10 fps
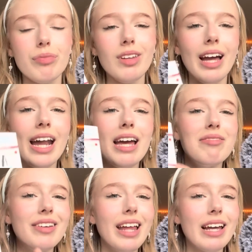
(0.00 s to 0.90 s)
And I
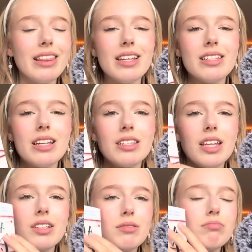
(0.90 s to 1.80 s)
feel like this is the
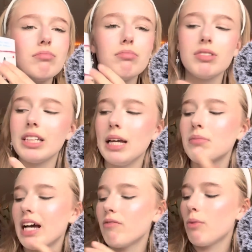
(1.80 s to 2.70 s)
same
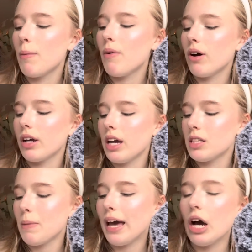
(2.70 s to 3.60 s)
type of book. It's
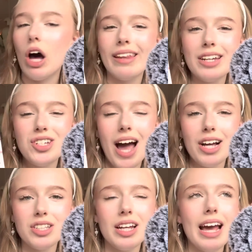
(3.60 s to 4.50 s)
by Holly
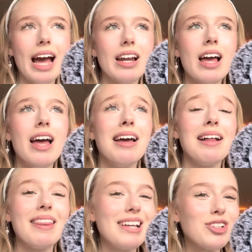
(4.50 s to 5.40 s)
Jackson, and
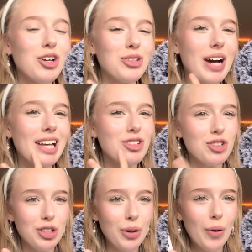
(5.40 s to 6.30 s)
this also has two
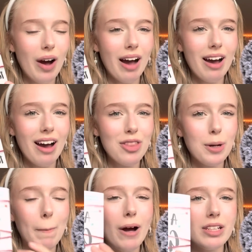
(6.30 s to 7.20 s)
other
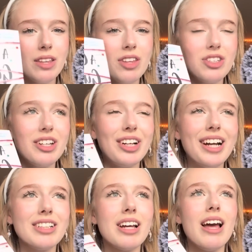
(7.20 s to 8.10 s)
books in the
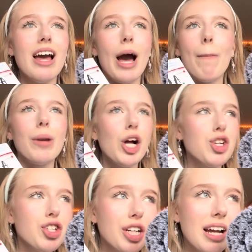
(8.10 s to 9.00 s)
series. I'm not
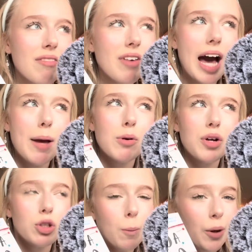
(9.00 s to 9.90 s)
sure if I'm going
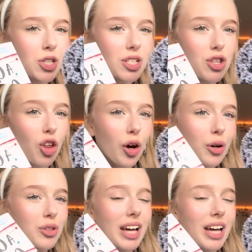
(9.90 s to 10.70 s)
to purchase those.